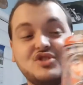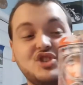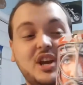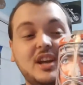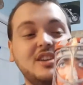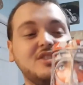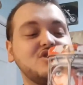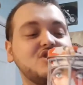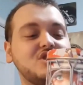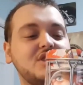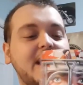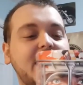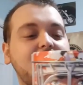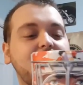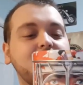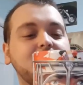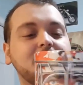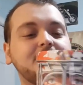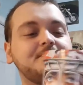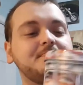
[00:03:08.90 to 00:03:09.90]
changed.
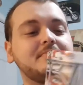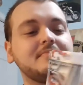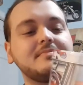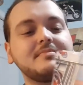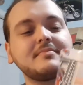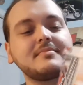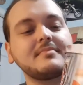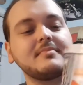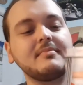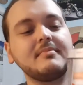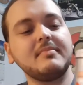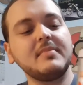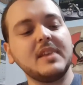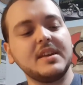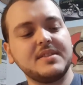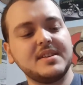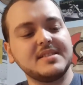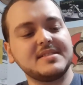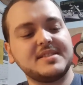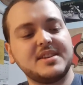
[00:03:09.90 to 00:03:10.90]
Now,
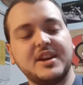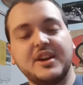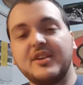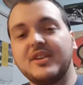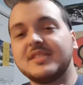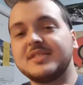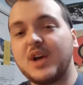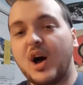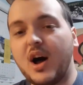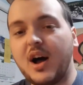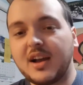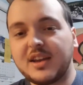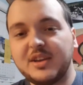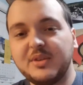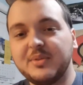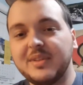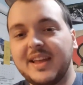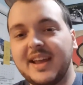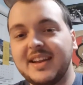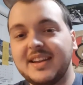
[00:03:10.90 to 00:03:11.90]
this here, it's hockey
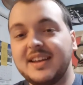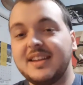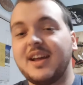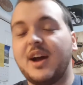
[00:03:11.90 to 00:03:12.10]
related.